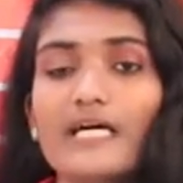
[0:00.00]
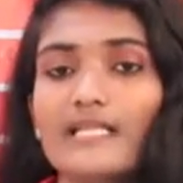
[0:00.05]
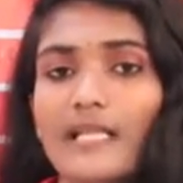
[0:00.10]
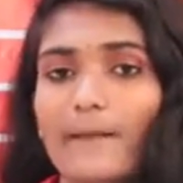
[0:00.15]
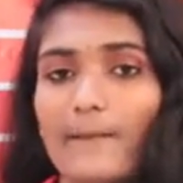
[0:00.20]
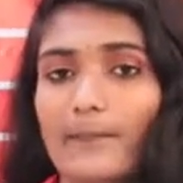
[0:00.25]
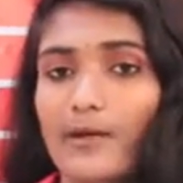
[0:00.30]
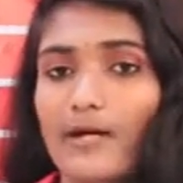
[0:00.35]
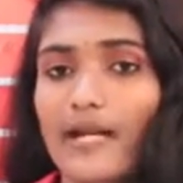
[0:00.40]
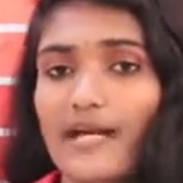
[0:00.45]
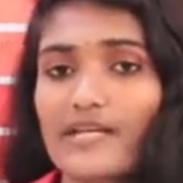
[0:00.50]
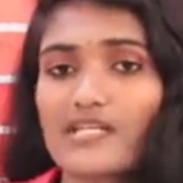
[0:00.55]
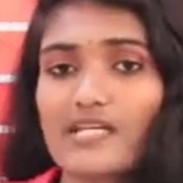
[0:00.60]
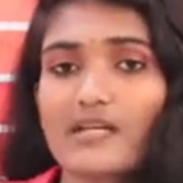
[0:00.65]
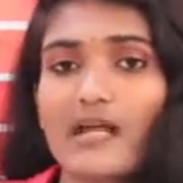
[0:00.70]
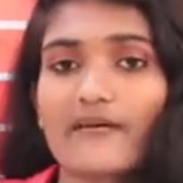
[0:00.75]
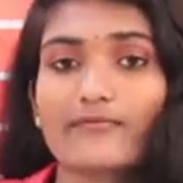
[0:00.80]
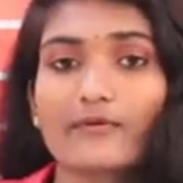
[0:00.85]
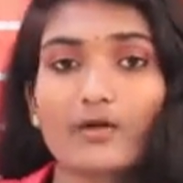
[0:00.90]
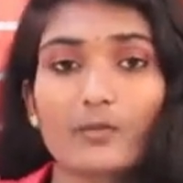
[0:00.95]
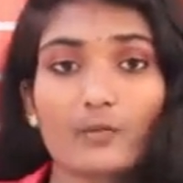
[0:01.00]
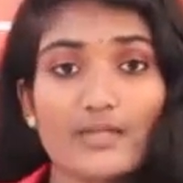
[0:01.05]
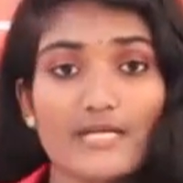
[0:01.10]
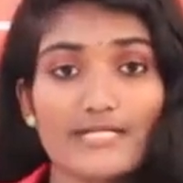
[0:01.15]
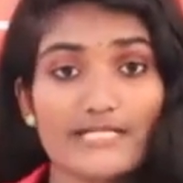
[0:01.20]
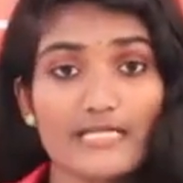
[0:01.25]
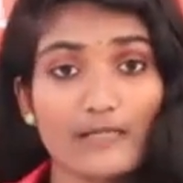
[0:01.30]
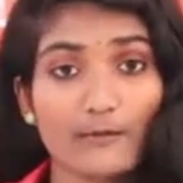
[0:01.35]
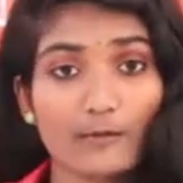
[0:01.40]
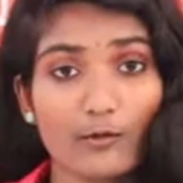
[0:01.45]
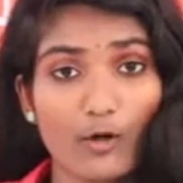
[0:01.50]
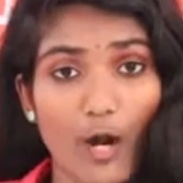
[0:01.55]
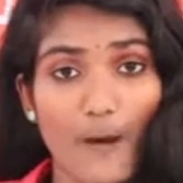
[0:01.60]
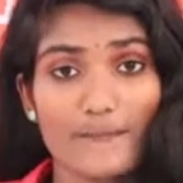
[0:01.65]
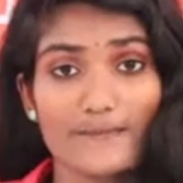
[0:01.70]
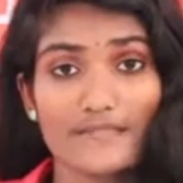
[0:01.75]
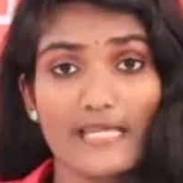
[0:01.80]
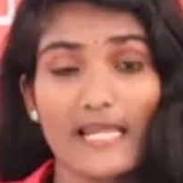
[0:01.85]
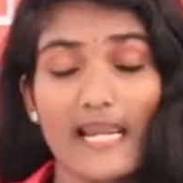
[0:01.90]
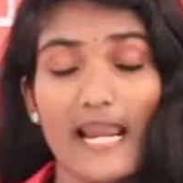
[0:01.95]
The production of commercial
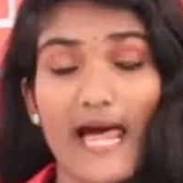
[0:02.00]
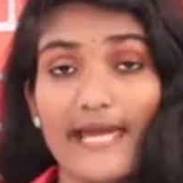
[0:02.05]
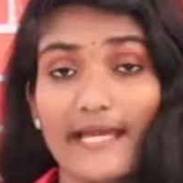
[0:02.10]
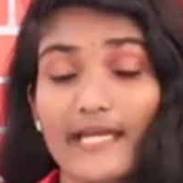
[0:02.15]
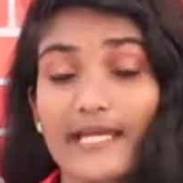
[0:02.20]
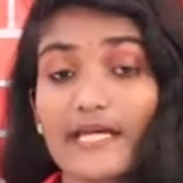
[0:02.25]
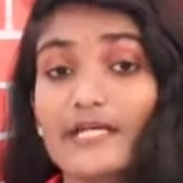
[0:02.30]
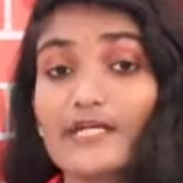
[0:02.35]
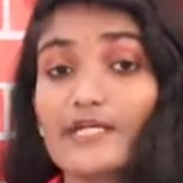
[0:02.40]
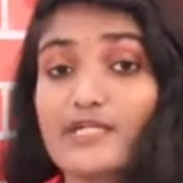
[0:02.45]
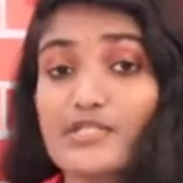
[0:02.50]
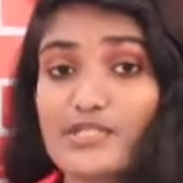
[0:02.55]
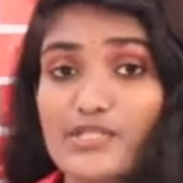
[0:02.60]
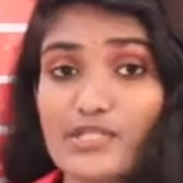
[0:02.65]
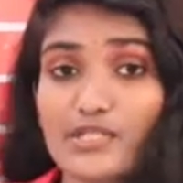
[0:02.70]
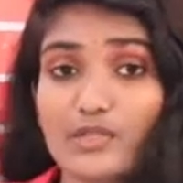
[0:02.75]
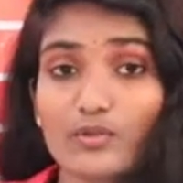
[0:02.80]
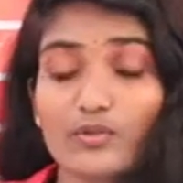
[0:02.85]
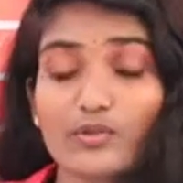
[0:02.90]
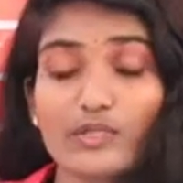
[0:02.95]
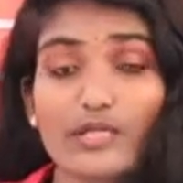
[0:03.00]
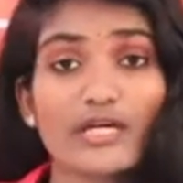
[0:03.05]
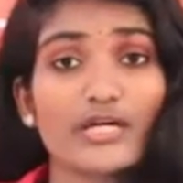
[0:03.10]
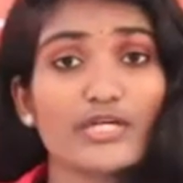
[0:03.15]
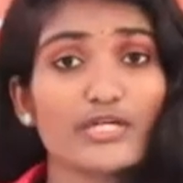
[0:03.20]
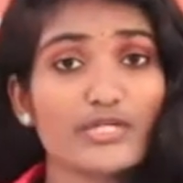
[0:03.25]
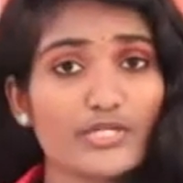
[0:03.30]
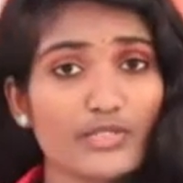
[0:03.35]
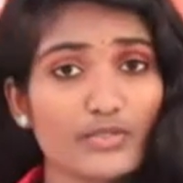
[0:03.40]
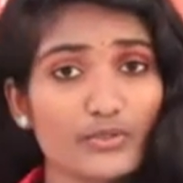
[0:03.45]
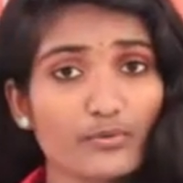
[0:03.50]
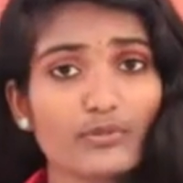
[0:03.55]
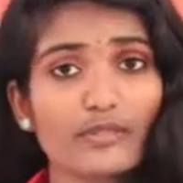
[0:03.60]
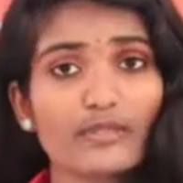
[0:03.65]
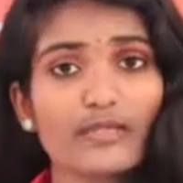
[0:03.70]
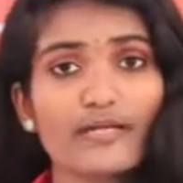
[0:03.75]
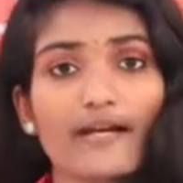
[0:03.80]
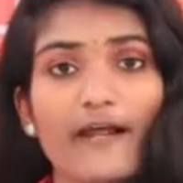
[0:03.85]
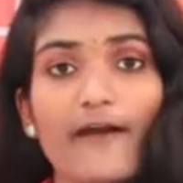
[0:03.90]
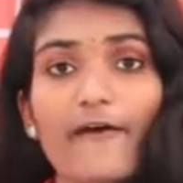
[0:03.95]
crops like jute,
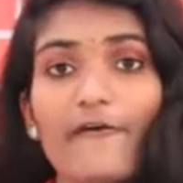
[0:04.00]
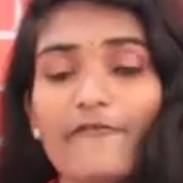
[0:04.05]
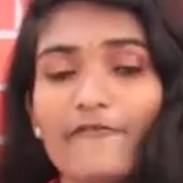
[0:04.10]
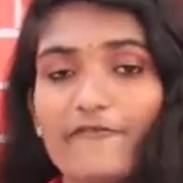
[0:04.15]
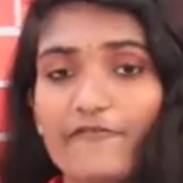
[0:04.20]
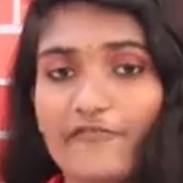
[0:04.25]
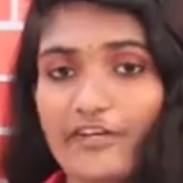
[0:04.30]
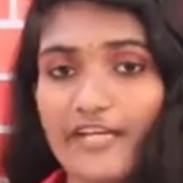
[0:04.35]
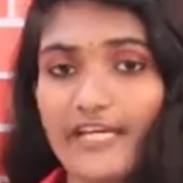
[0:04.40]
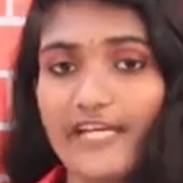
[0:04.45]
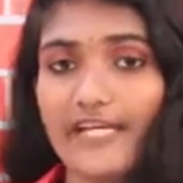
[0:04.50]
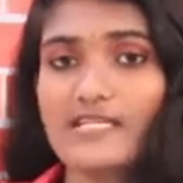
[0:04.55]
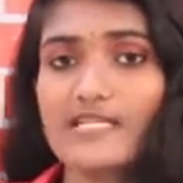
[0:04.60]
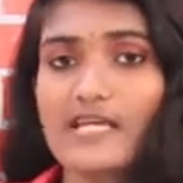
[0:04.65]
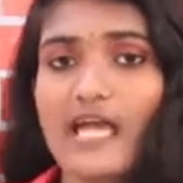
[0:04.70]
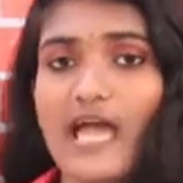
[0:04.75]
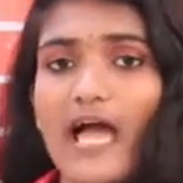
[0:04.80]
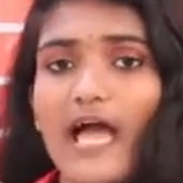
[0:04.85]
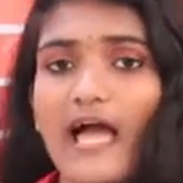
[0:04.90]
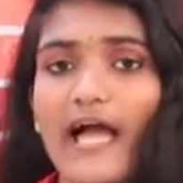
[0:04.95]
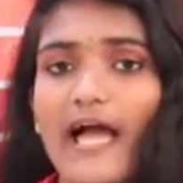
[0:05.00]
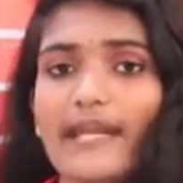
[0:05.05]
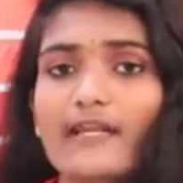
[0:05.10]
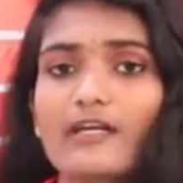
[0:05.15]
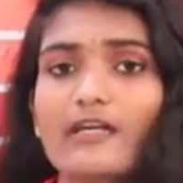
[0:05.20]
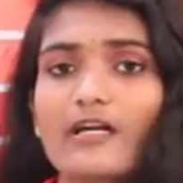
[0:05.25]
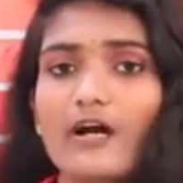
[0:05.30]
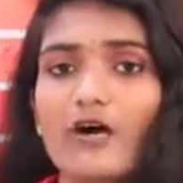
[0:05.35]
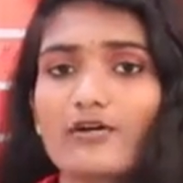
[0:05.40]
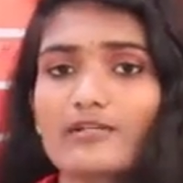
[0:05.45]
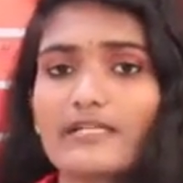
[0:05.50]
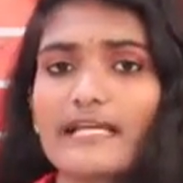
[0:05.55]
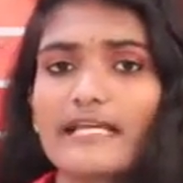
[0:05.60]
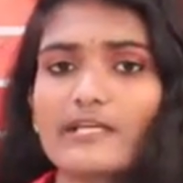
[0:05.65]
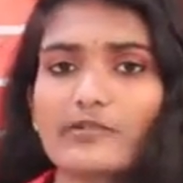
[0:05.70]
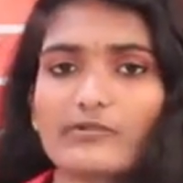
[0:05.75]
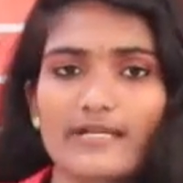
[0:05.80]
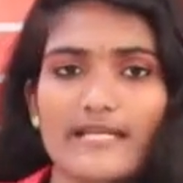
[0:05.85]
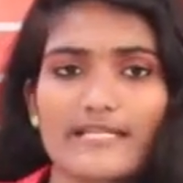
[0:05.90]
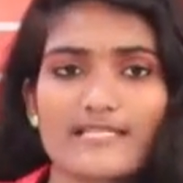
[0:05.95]
sugar, wheat and cotton
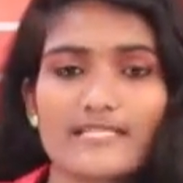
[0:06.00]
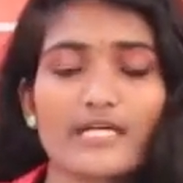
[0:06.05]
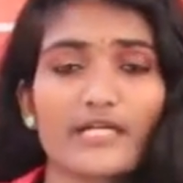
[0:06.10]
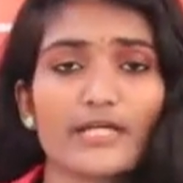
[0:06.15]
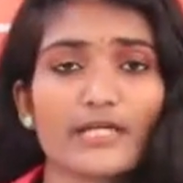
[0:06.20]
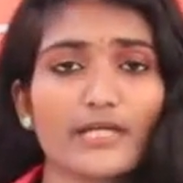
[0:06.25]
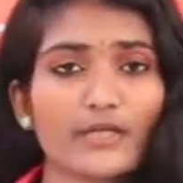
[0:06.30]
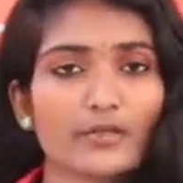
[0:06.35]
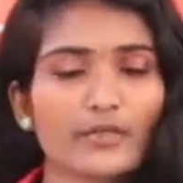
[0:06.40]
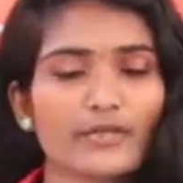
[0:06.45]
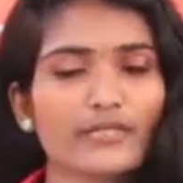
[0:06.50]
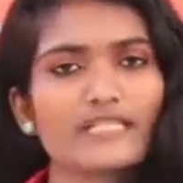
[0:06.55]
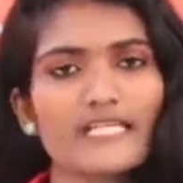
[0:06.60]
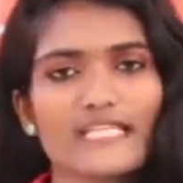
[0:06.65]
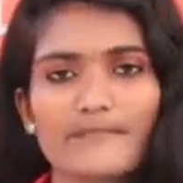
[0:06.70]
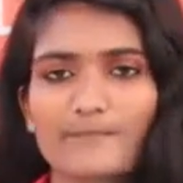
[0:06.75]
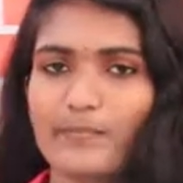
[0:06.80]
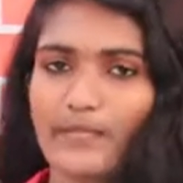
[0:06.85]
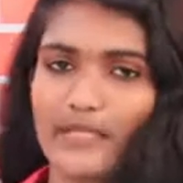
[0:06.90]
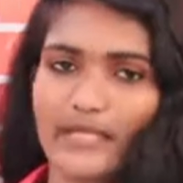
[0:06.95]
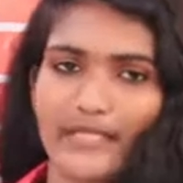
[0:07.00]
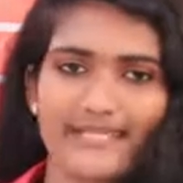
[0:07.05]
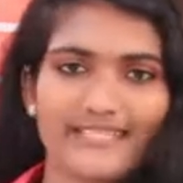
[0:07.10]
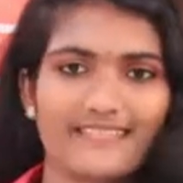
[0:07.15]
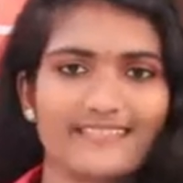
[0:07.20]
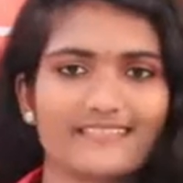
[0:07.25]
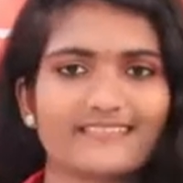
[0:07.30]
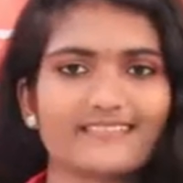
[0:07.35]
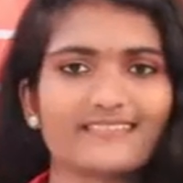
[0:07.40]
increased during this period.